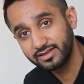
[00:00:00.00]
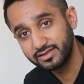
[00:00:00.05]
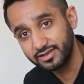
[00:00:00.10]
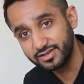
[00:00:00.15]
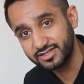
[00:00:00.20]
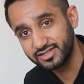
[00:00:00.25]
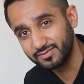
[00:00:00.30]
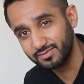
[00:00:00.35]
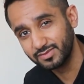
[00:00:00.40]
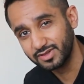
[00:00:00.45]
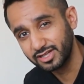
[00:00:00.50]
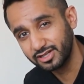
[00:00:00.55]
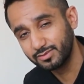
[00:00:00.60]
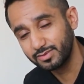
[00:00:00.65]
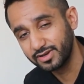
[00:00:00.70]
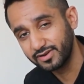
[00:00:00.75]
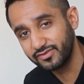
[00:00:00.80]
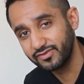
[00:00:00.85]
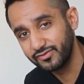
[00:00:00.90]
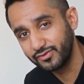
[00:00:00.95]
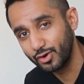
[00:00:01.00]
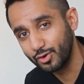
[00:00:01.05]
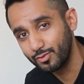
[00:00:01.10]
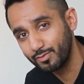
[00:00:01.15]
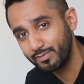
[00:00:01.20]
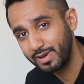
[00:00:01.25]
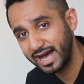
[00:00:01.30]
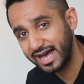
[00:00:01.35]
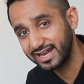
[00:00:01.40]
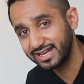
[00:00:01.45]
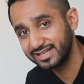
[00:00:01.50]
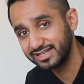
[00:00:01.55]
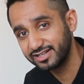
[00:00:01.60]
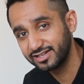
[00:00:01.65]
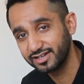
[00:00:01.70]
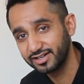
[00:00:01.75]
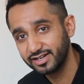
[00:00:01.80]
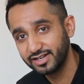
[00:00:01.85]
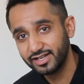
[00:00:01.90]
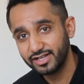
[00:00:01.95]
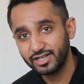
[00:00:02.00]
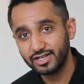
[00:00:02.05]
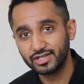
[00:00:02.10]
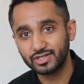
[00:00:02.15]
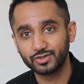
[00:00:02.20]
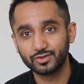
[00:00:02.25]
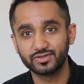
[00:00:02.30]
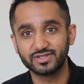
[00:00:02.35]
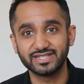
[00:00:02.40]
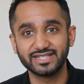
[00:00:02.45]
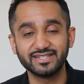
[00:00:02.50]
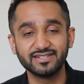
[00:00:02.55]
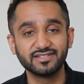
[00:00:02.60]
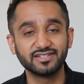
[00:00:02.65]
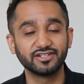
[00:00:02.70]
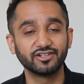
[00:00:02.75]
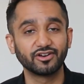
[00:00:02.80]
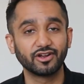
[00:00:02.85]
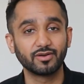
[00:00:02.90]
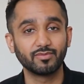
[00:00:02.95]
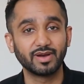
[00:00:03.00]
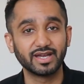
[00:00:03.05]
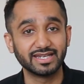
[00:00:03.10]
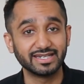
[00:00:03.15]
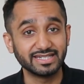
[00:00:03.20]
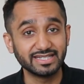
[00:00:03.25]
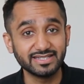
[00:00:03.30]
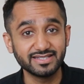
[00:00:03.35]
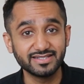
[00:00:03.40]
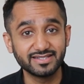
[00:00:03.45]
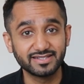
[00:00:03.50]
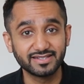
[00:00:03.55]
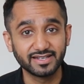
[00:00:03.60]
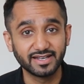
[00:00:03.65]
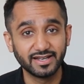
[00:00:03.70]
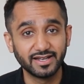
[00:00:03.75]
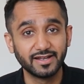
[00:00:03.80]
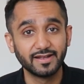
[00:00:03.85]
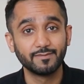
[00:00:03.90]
There's a little bit of foam padding here, so it's easier on my knees,